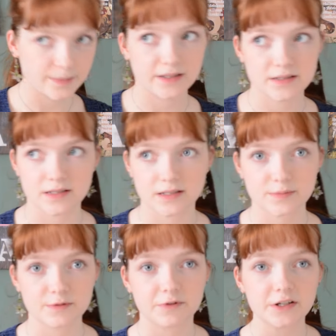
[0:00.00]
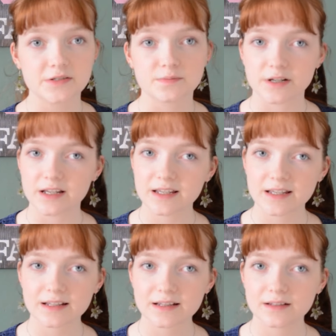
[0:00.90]
because it has been very springy
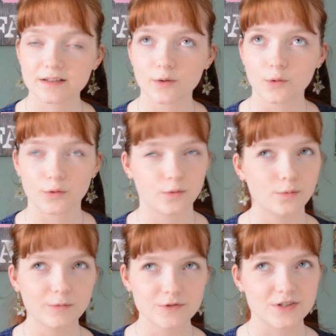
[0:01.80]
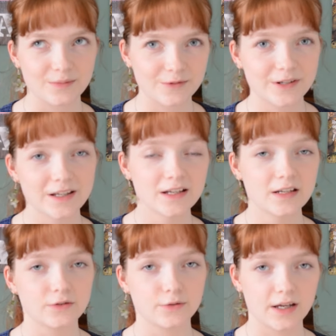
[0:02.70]
or almost summery.
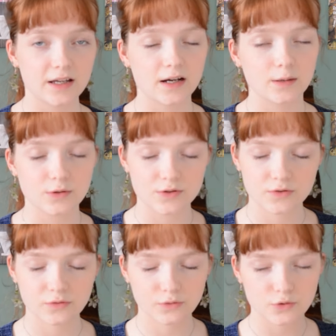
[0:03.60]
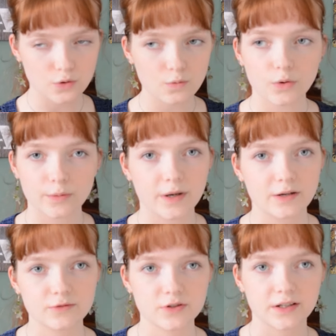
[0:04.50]
Today I was so warm
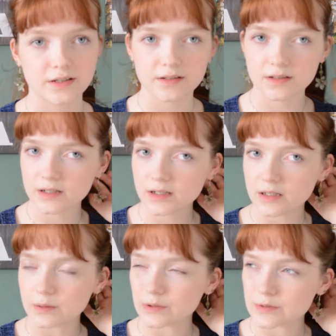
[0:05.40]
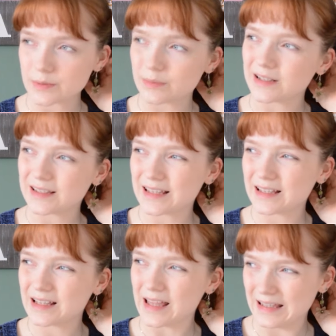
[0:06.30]
outside. It was maybe like
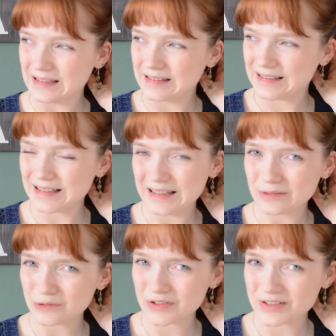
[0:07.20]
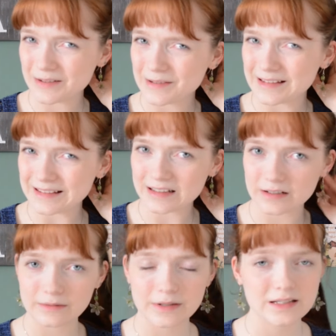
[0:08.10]
18 or 17
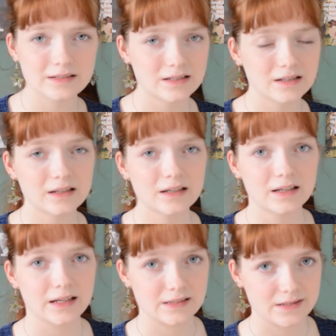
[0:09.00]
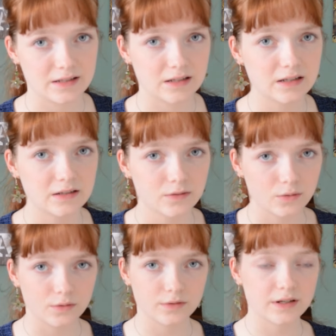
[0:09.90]
degrees and sunny
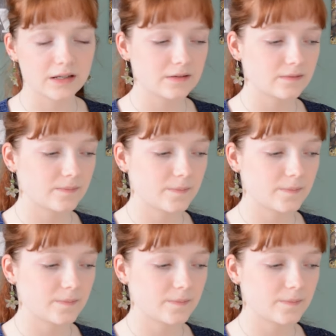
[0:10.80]
all day.